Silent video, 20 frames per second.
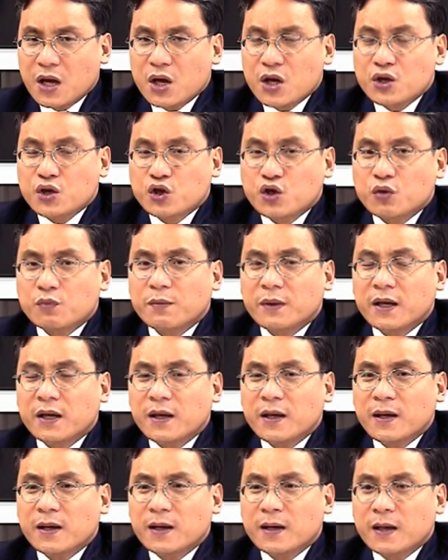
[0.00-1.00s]
should
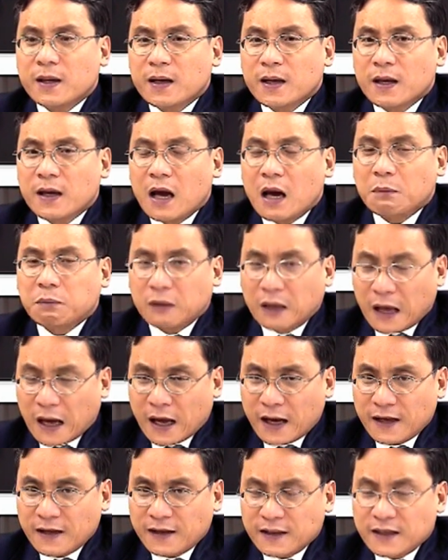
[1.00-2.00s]
be
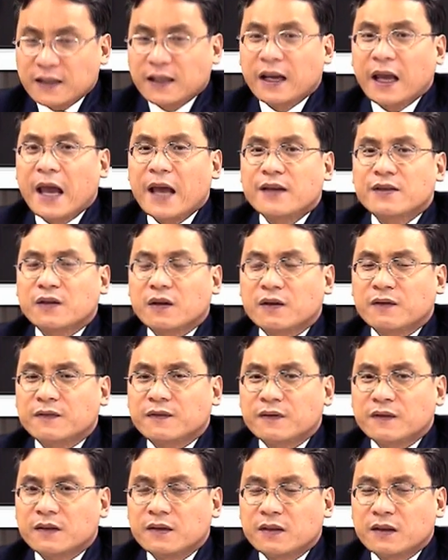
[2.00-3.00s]
applied in a case of
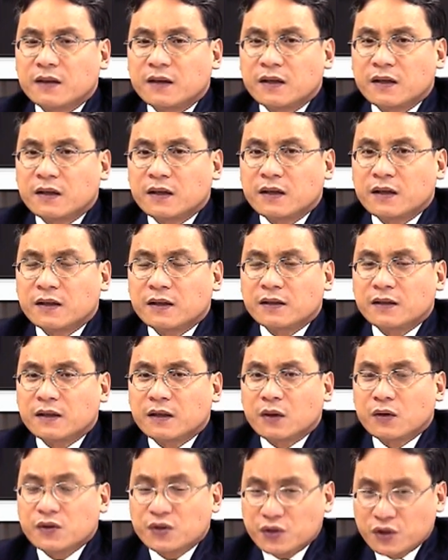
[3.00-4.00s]

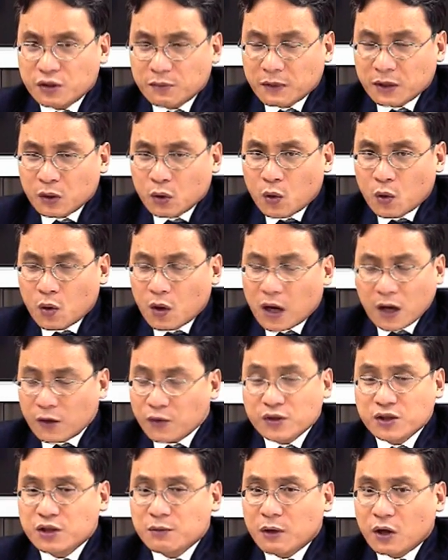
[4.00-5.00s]
consumer law, a
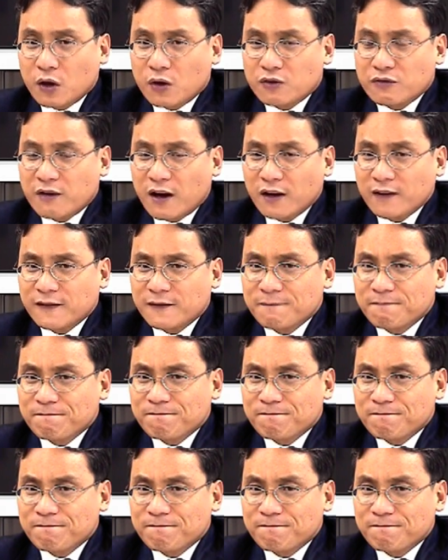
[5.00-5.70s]
consumer contract.